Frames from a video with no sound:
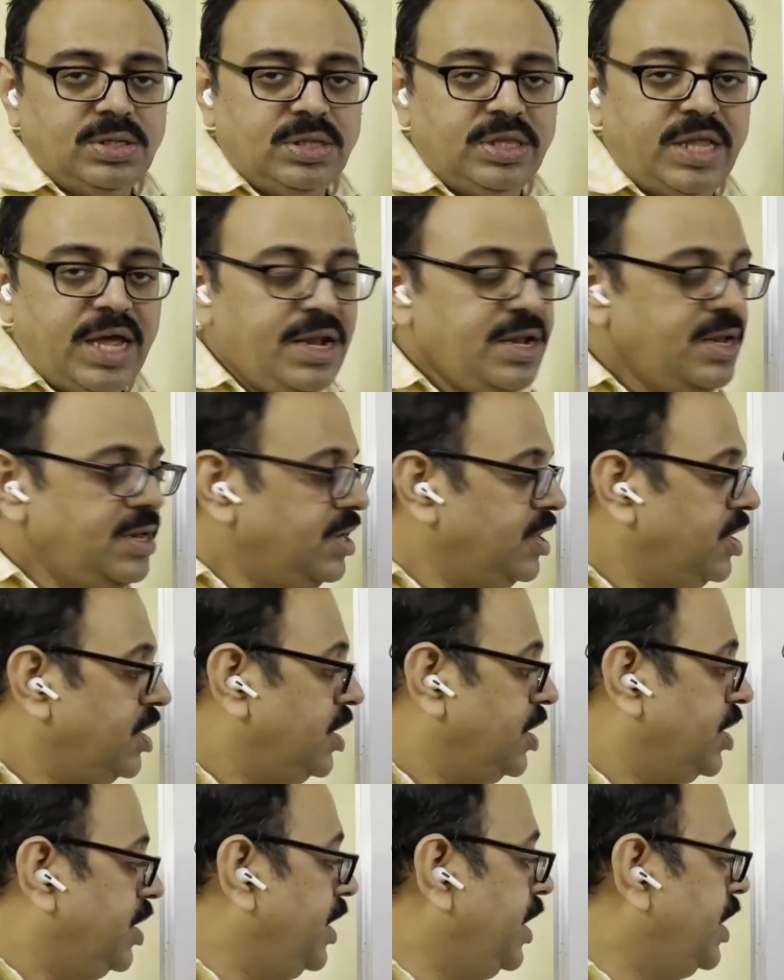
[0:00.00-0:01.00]
Then
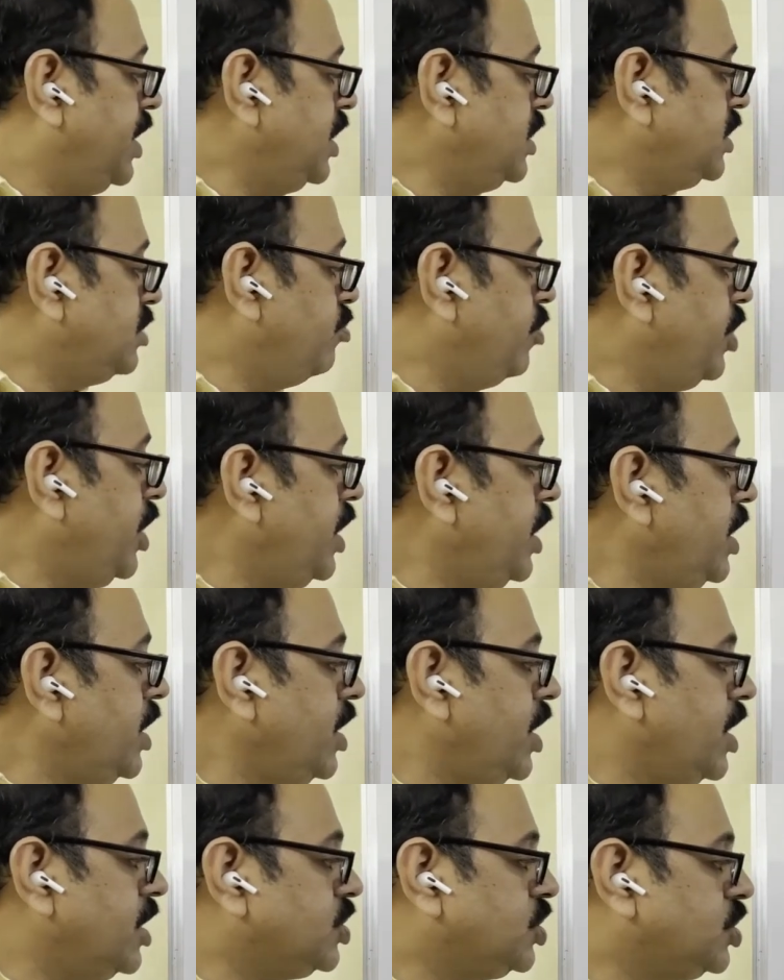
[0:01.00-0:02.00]
it is
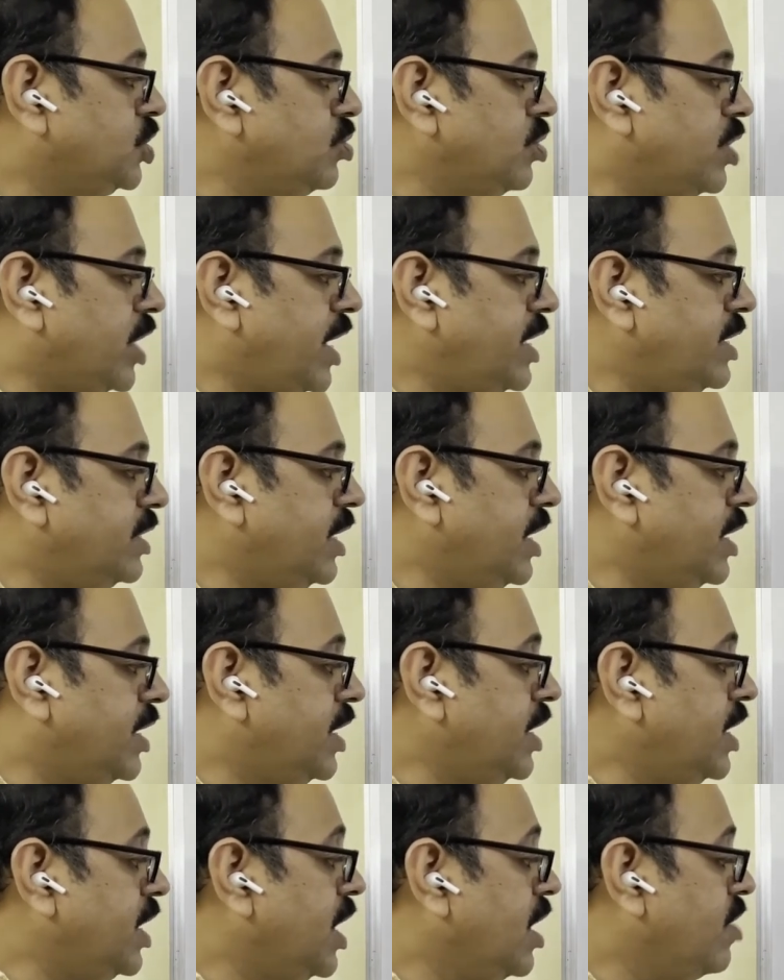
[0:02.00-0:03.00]
meaningless to write
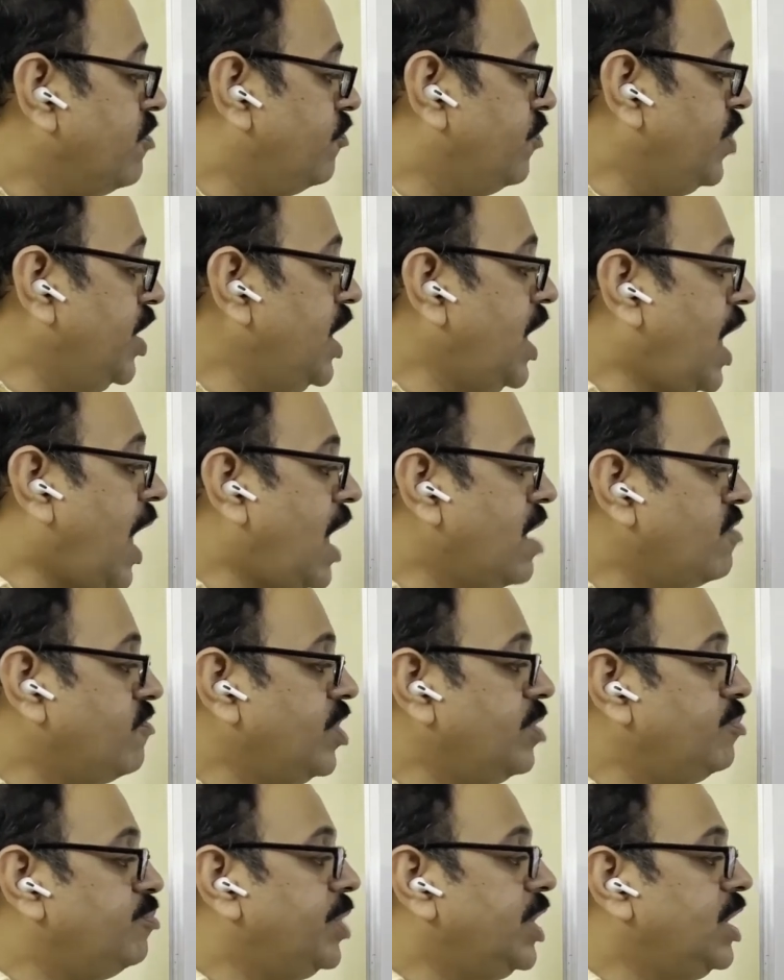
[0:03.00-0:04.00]
that we have
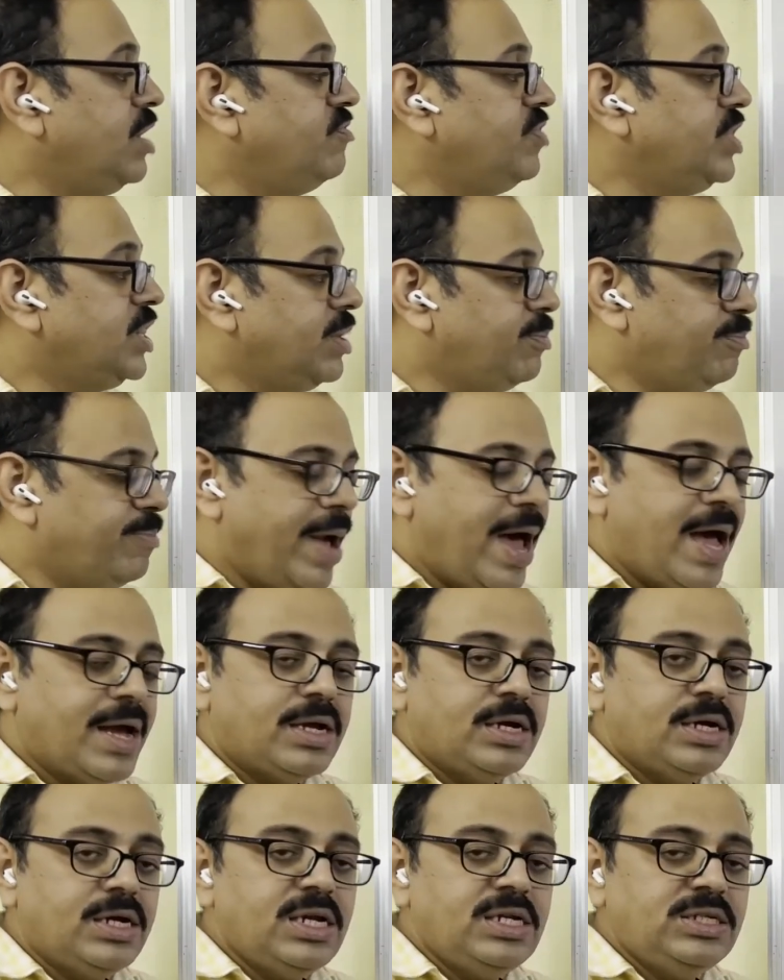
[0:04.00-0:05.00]
a bill with the
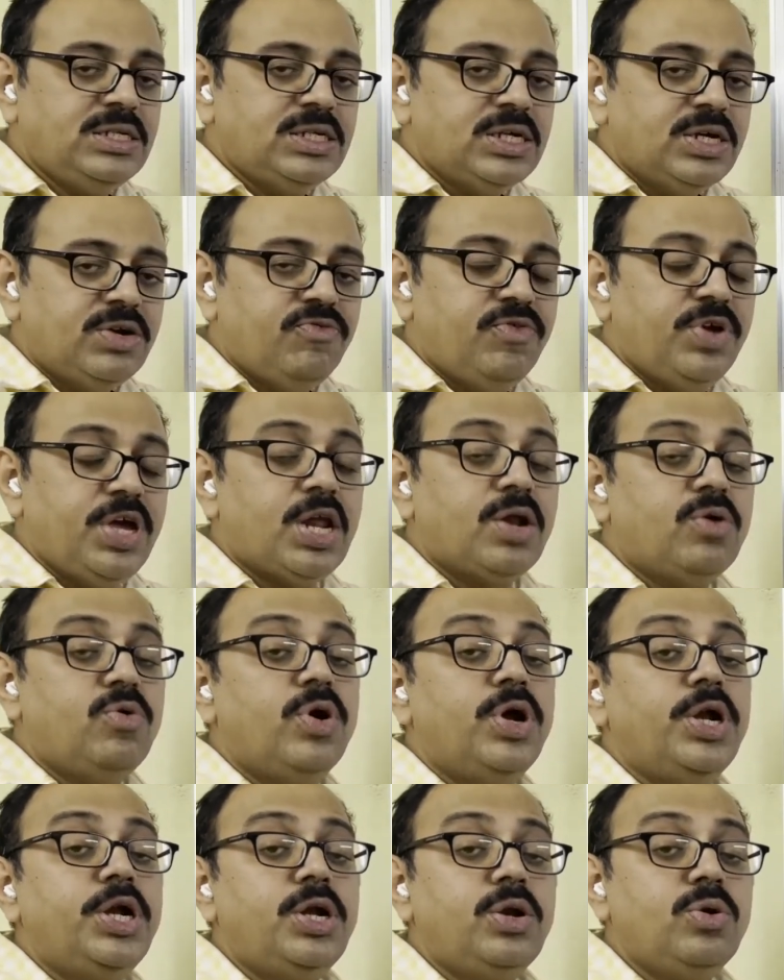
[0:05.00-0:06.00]
bankers, we are
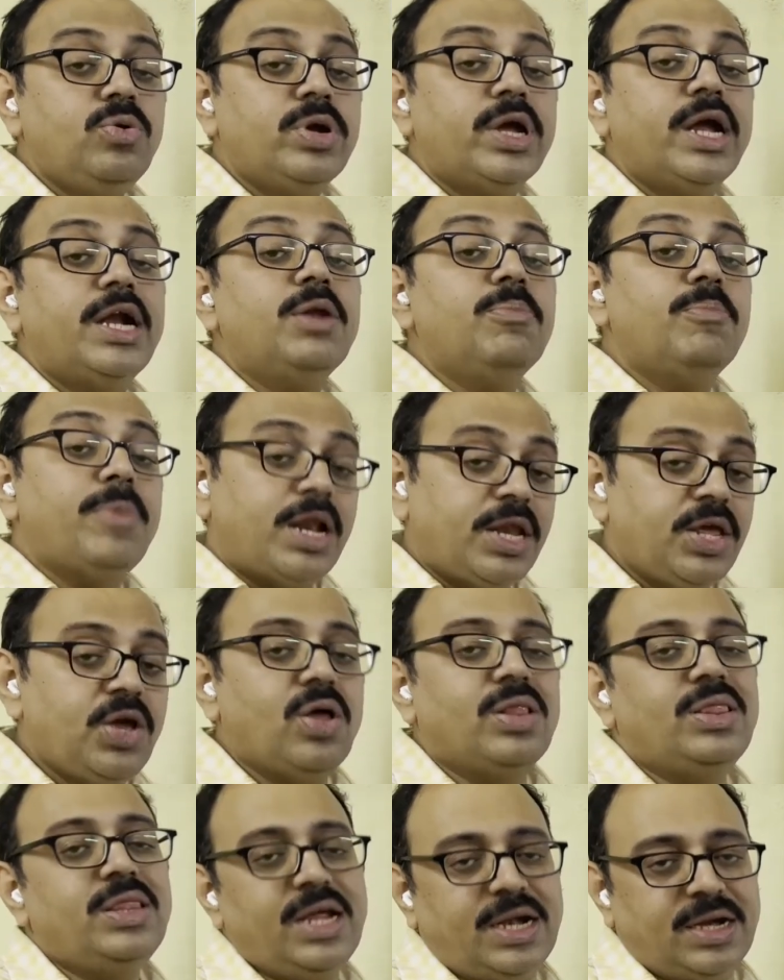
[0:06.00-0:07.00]
going to get money
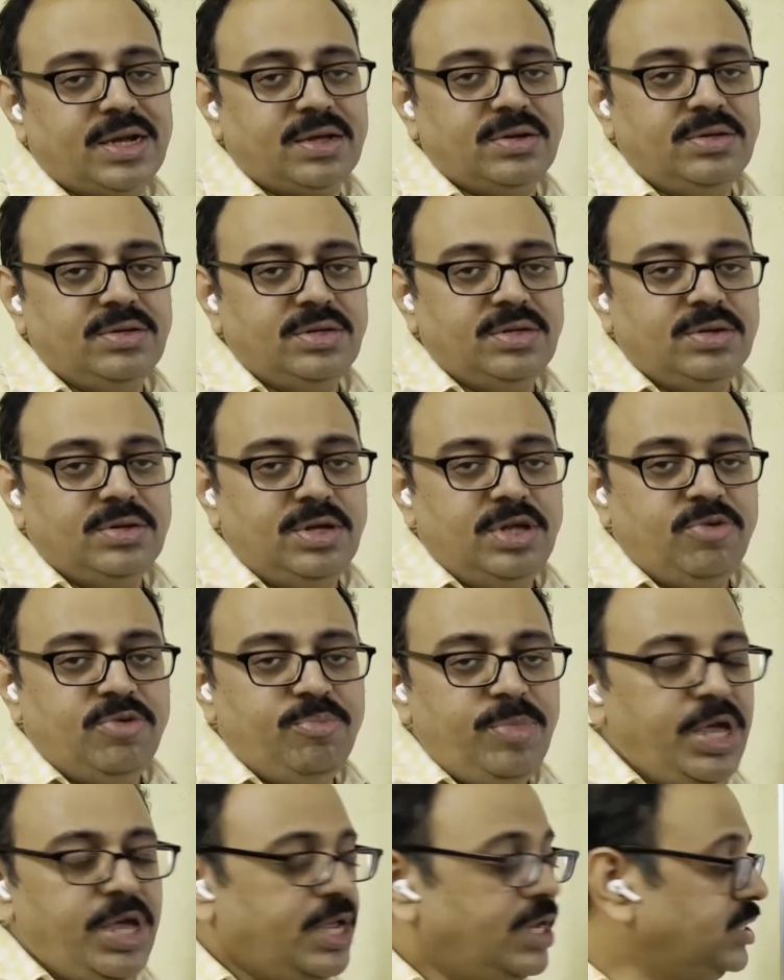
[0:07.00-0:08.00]
on that.
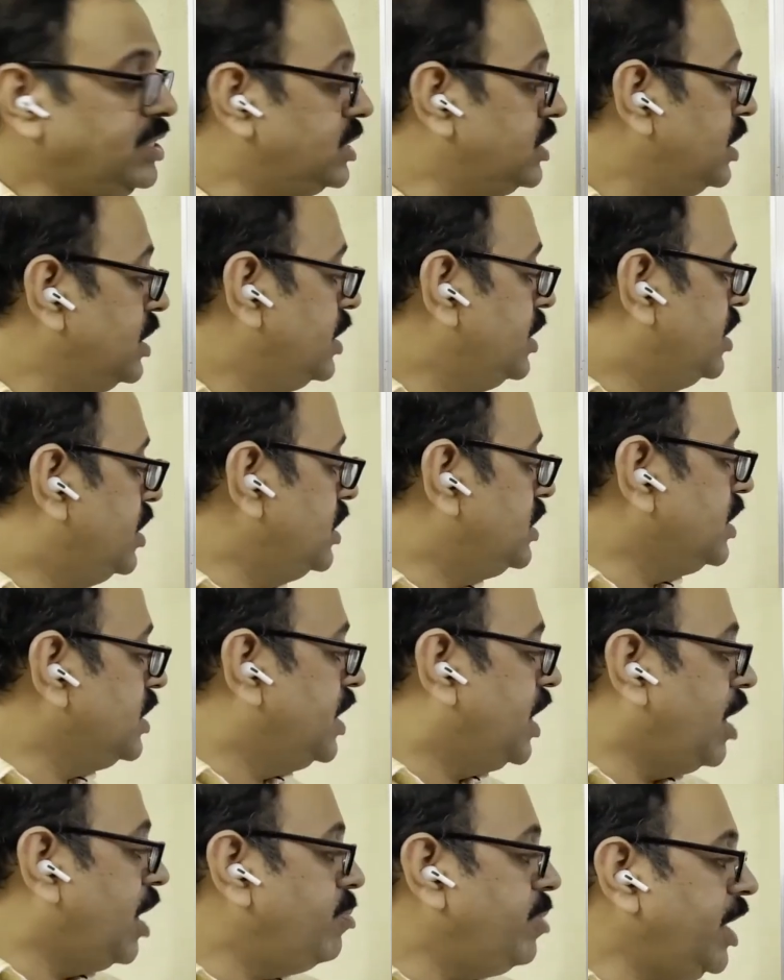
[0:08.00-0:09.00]
Means this
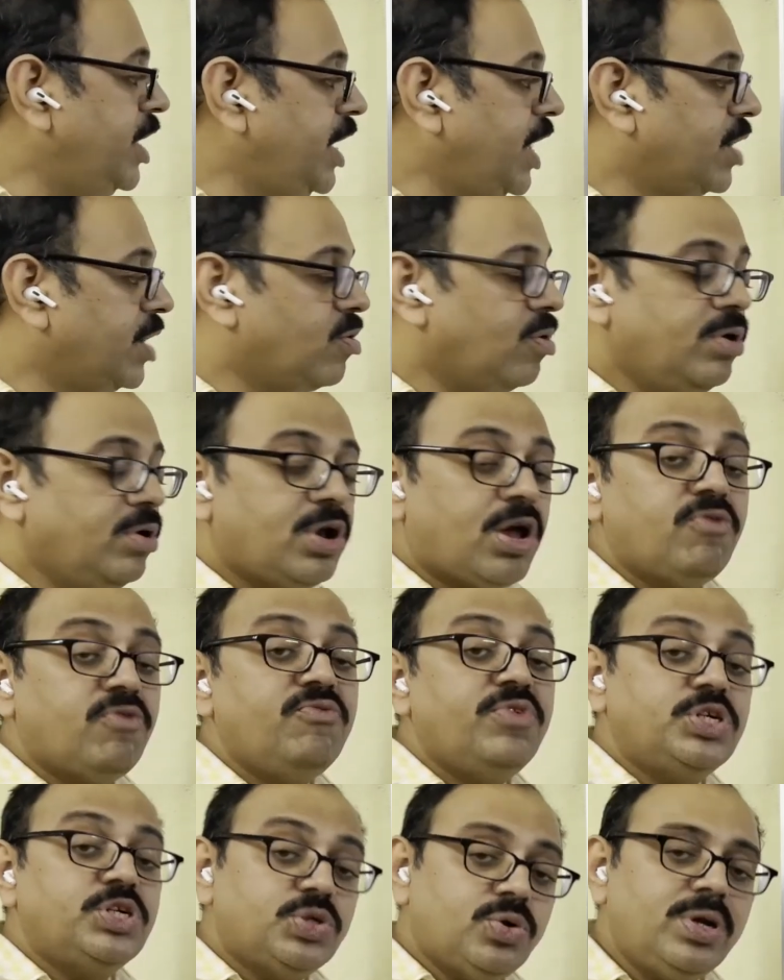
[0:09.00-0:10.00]
debit account now
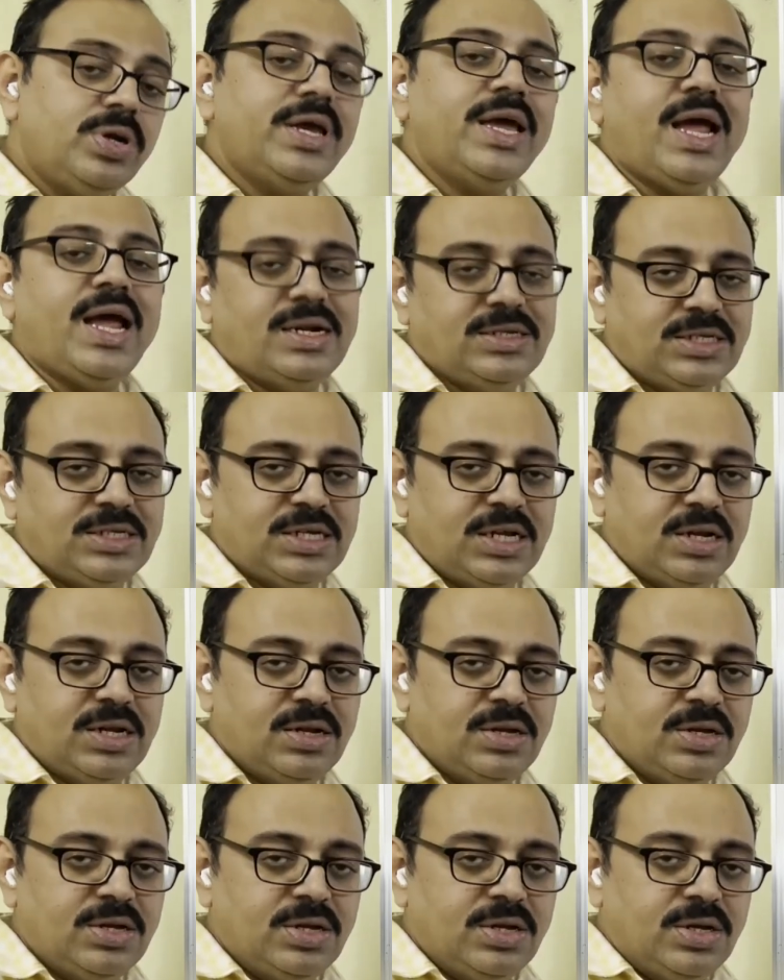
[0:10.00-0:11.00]
we should cancel.
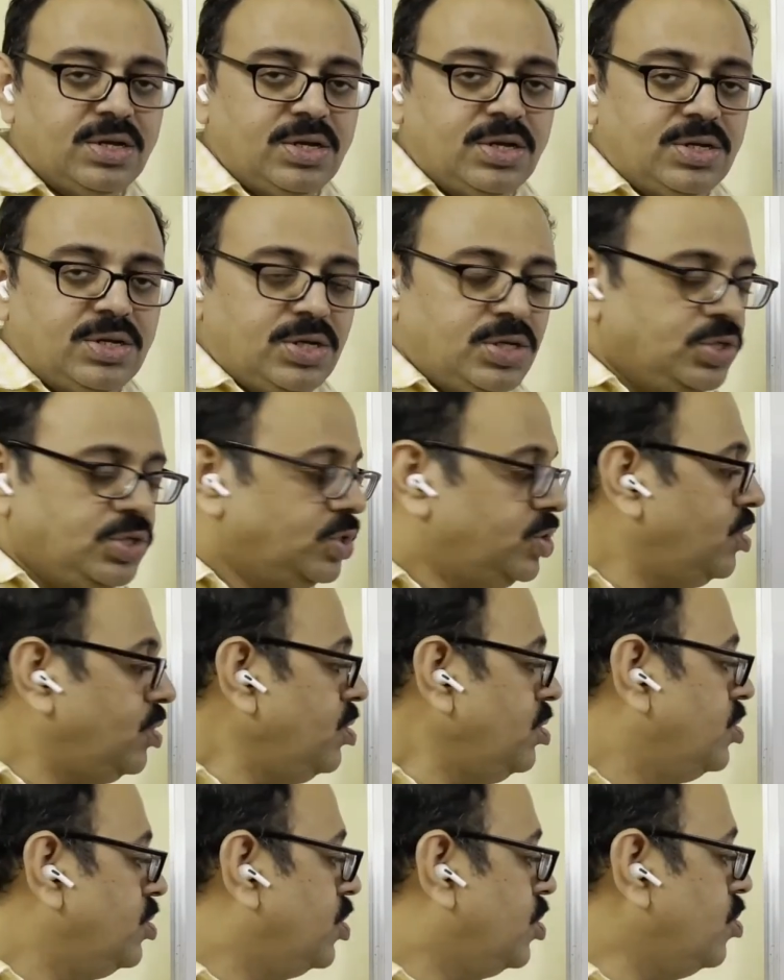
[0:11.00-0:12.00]

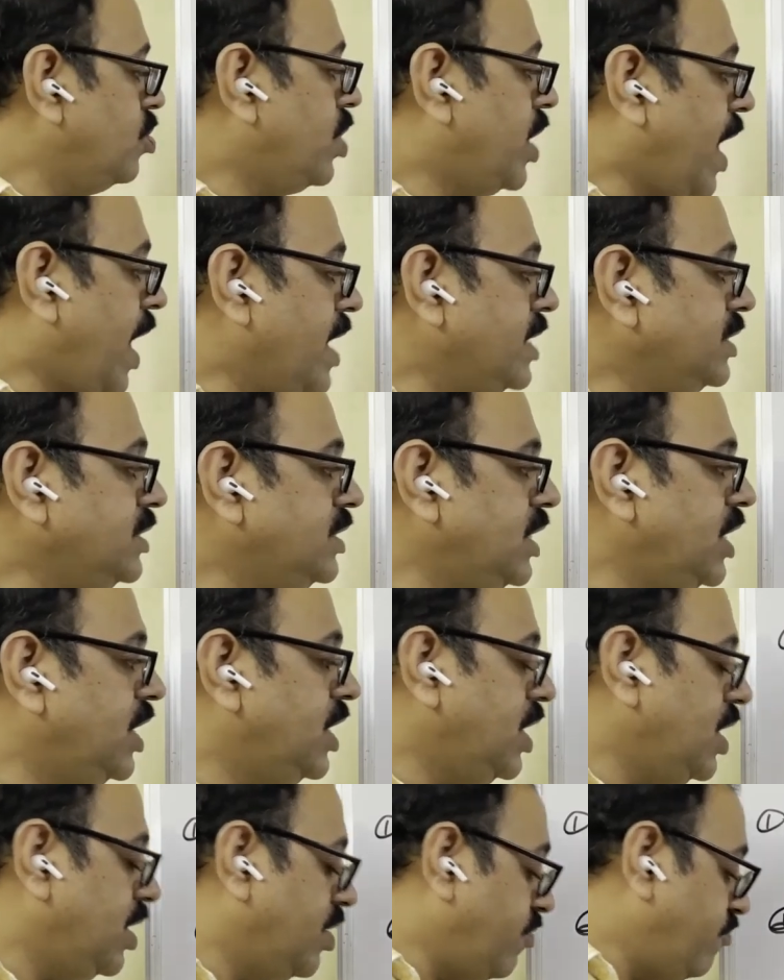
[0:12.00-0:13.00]
So to
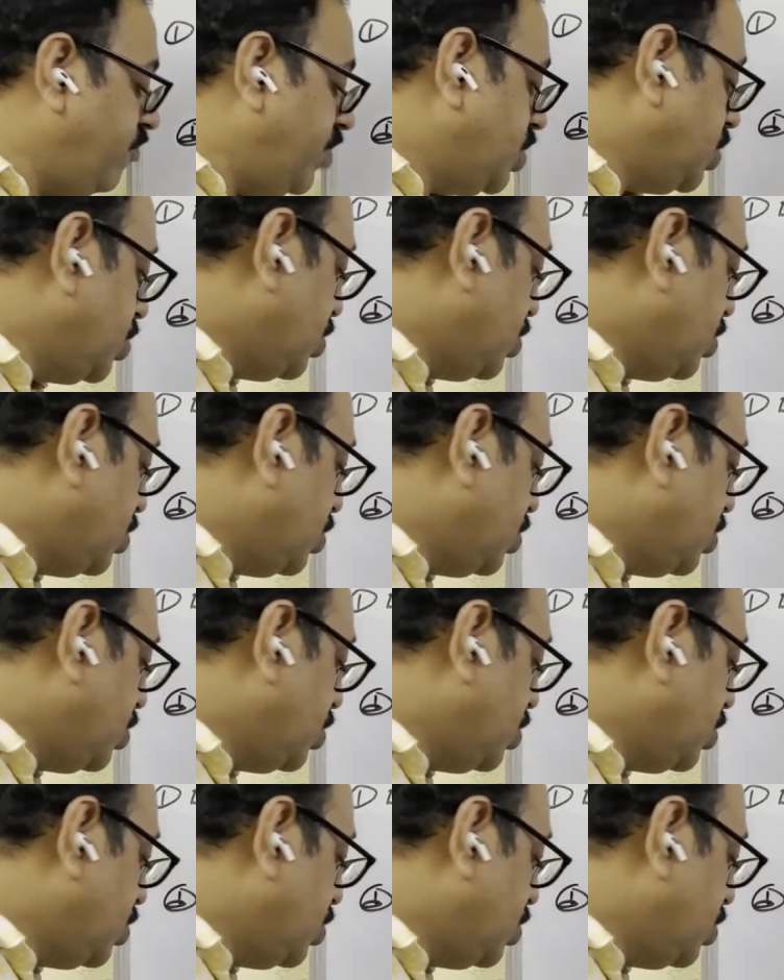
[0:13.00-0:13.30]
cancel, we